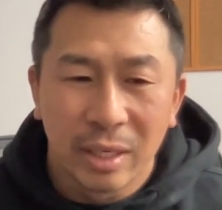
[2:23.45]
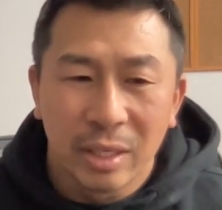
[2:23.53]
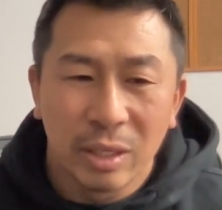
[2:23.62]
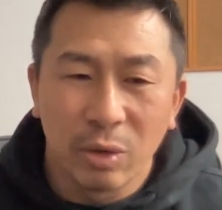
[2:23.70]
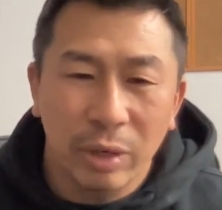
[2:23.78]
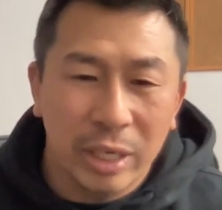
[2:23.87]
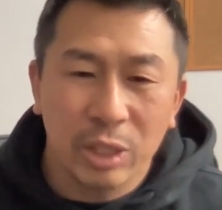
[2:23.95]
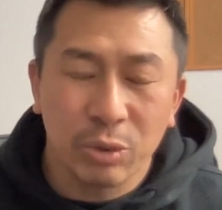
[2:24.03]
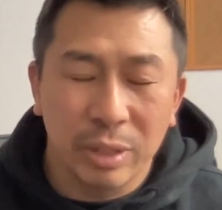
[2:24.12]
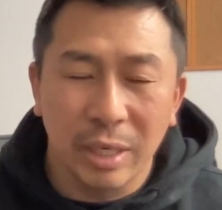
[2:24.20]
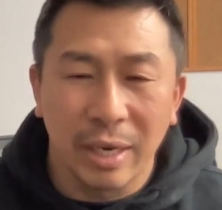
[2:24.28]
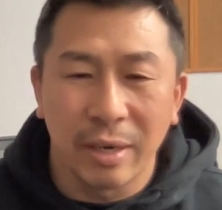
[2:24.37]
no
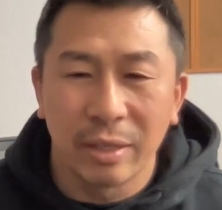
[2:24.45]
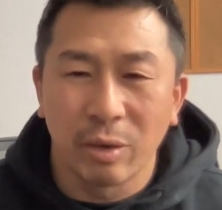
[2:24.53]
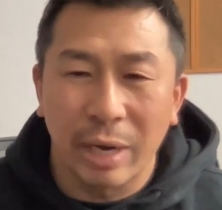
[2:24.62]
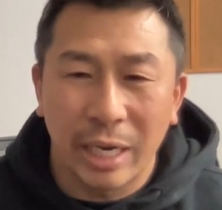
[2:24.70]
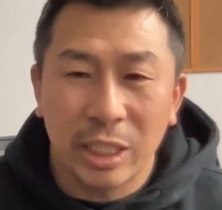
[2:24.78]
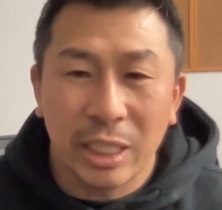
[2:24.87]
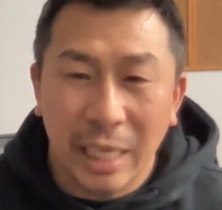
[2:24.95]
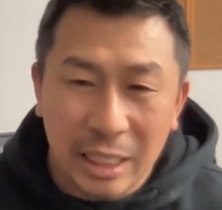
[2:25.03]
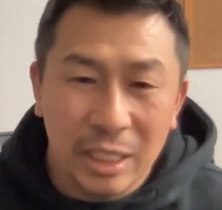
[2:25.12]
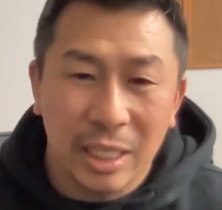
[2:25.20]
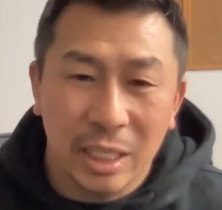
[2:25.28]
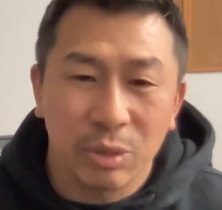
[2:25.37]
history, no
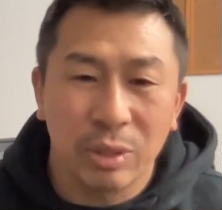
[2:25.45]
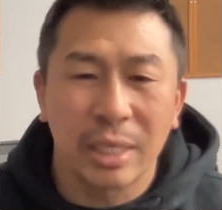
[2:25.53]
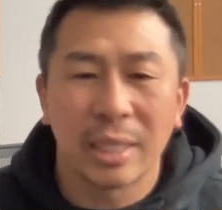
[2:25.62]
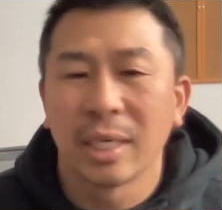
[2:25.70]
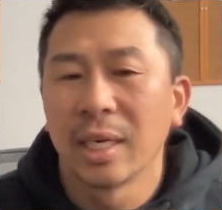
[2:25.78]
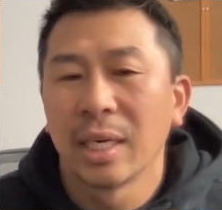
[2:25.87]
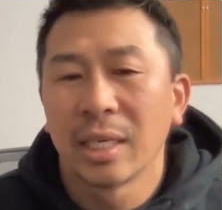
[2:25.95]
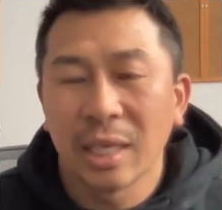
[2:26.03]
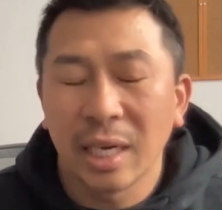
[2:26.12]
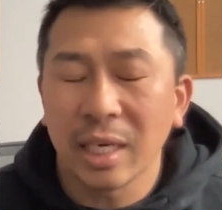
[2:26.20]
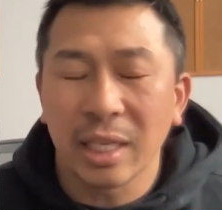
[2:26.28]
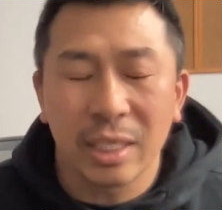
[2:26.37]
education history,
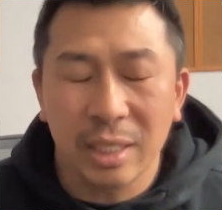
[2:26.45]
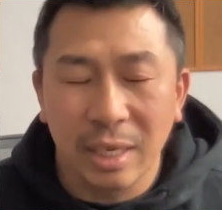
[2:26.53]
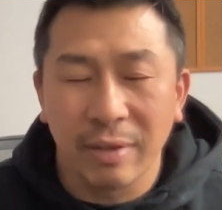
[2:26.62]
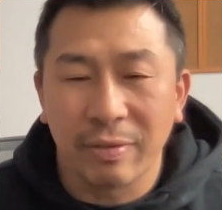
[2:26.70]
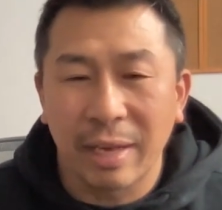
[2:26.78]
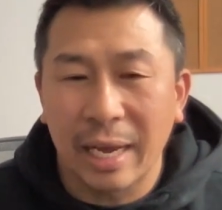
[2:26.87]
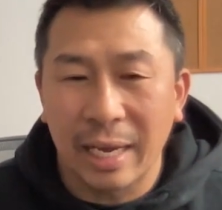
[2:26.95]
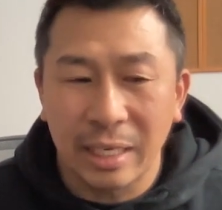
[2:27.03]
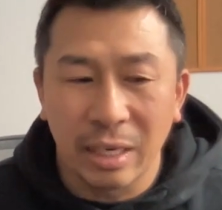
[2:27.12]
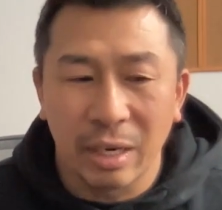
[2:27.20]
none of the stuff that